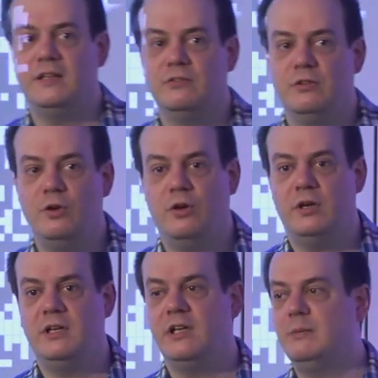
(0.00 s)
to
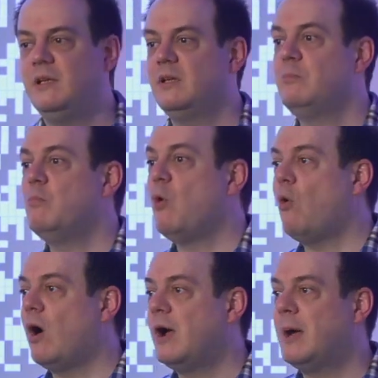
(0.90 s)
learn a little bit
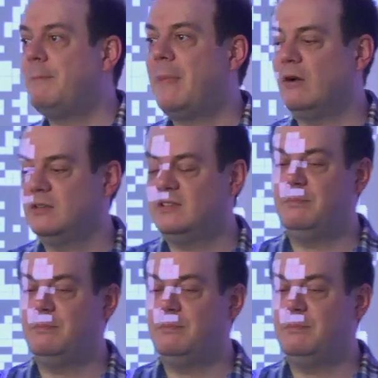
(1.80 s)
more about the